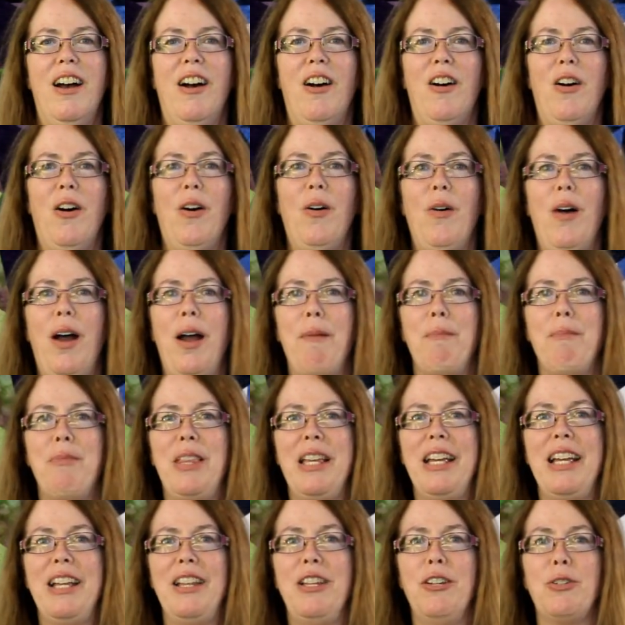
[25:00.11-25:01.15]
Oh, I'm
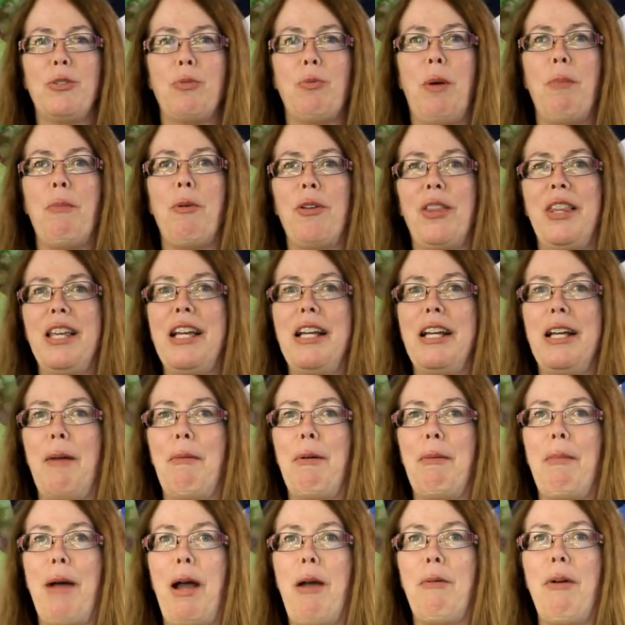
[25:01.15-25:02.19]
thinking there's one more thing
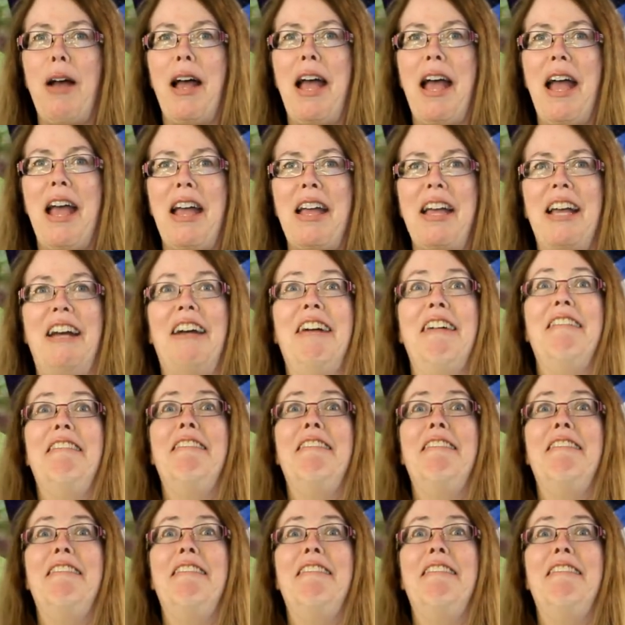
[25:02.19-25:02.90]
coming my way.